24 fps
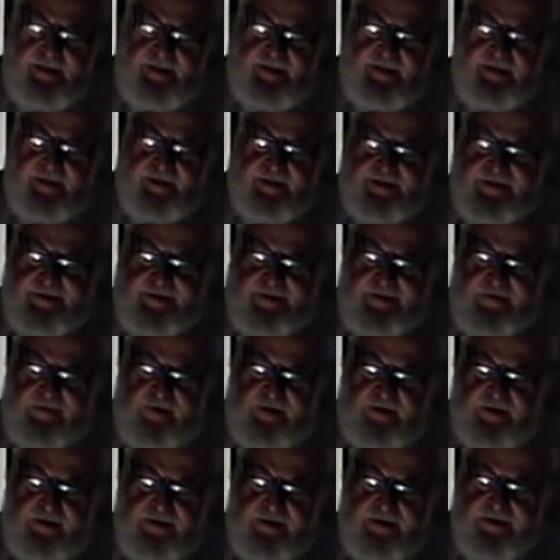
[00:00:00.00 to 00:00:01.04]
the
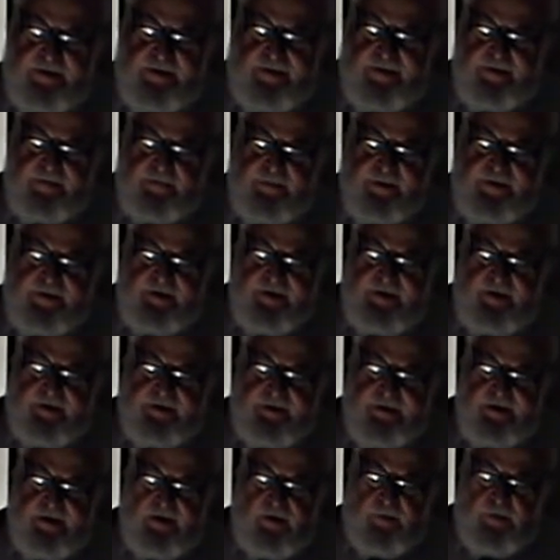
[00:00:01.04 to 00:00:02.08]
constructions that we now
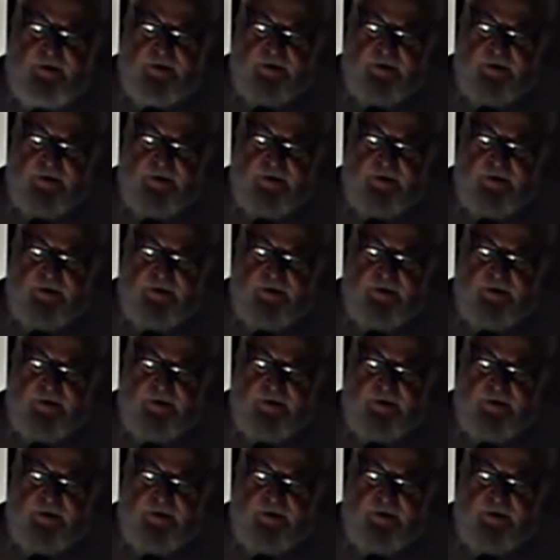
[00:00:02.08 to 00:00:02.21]
know